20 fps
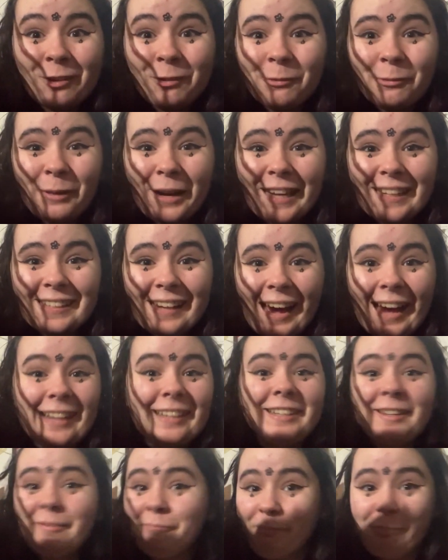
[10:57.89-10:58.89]
Great. I
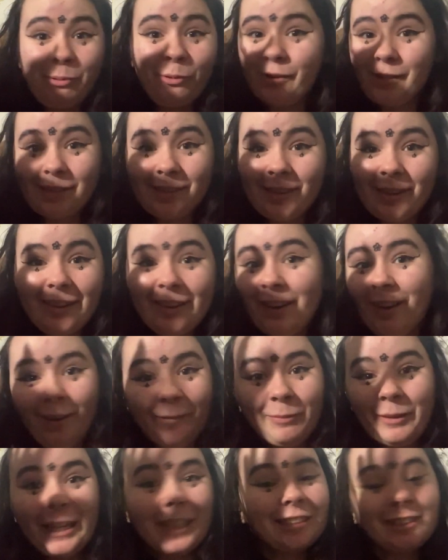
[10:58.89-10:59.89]
didn't poison. Yeah,
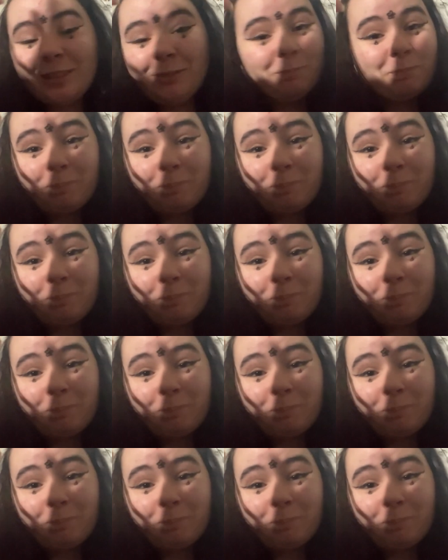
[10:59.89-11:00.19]
that's